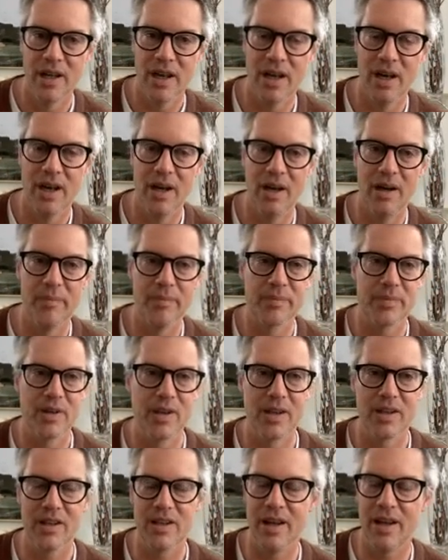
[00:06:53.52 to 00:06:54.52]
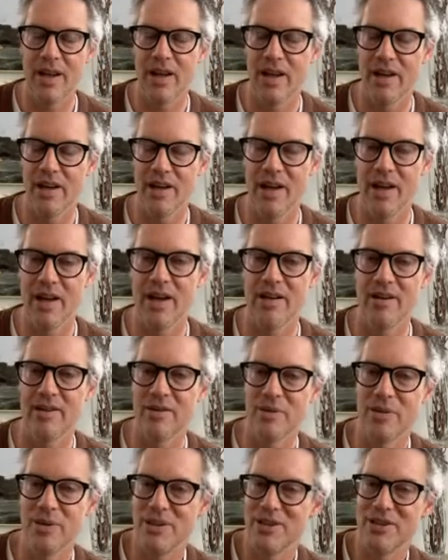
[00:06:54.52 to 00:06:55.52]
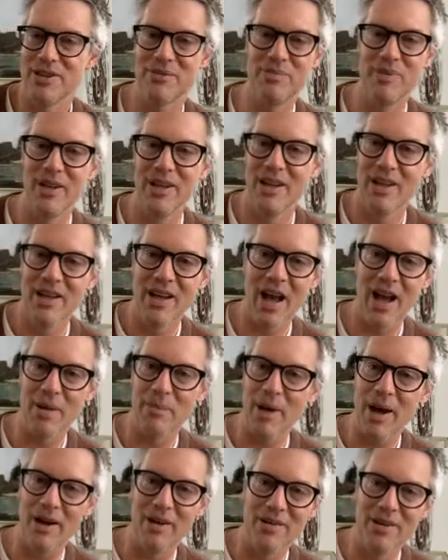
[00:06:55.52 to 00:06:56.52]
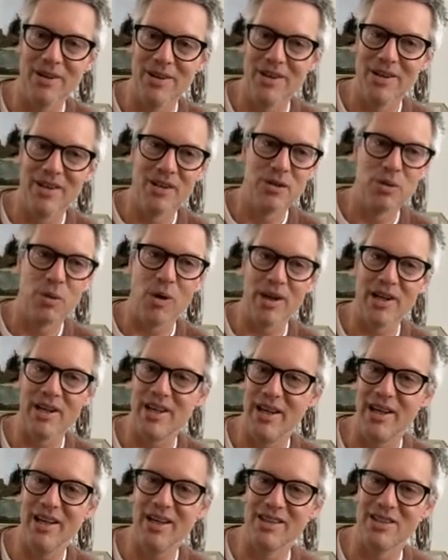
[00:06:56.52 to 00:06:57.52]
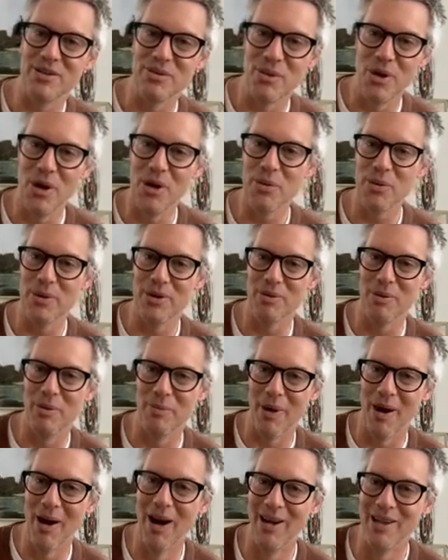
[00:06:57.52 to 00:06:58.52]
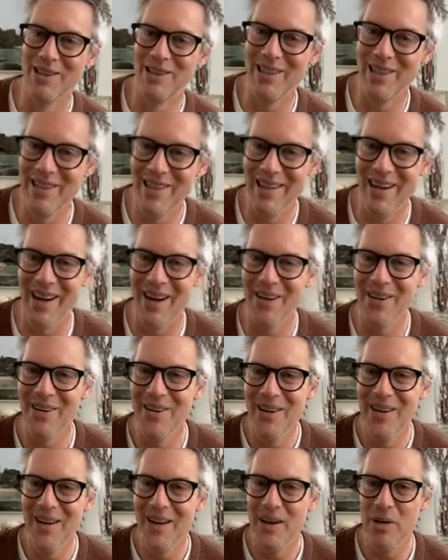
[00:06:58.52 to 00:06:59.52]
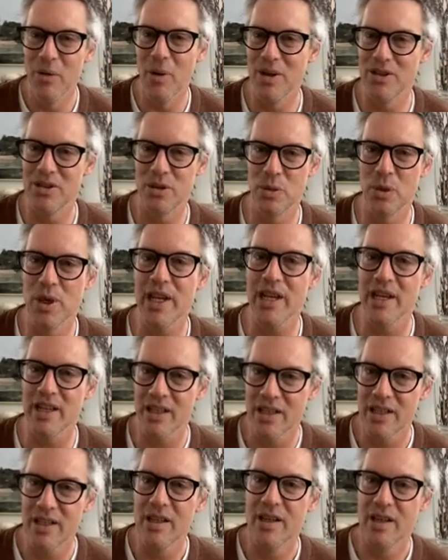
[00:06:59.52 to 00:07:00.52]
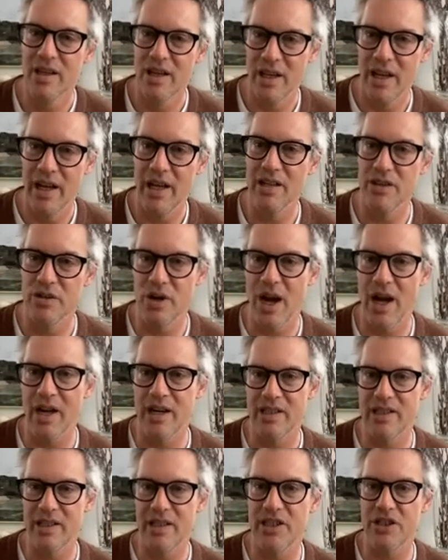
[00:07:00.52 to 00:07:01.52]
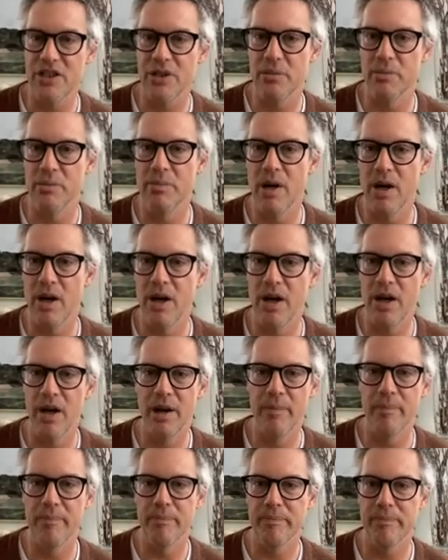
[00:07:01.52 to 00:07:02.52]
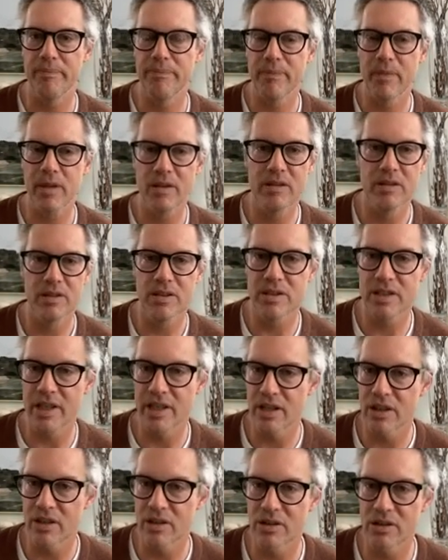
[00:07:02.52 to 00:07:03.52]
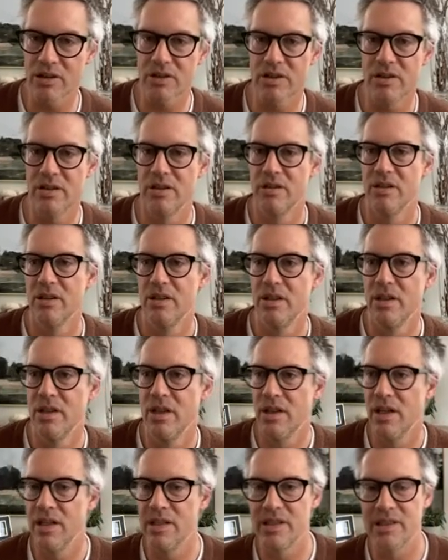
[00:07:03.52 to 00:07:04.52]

And we just got about 20 kids and rode with them a bunch, you know, once a week, and tried to teach them skills and